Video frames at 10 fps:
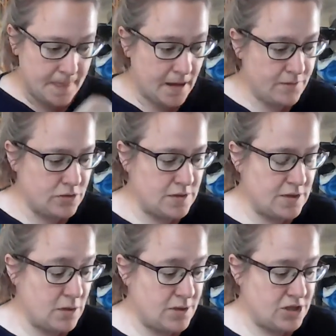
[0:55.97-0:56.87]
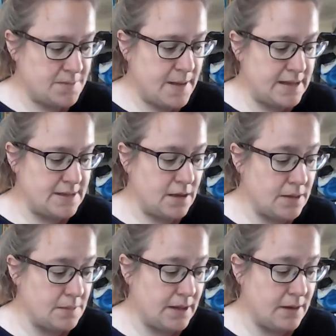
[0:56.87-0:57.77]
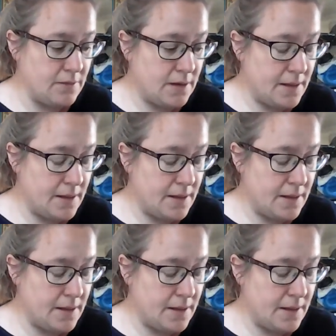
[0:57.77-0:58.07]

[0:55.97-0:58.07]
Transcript: I've got so much spare time now that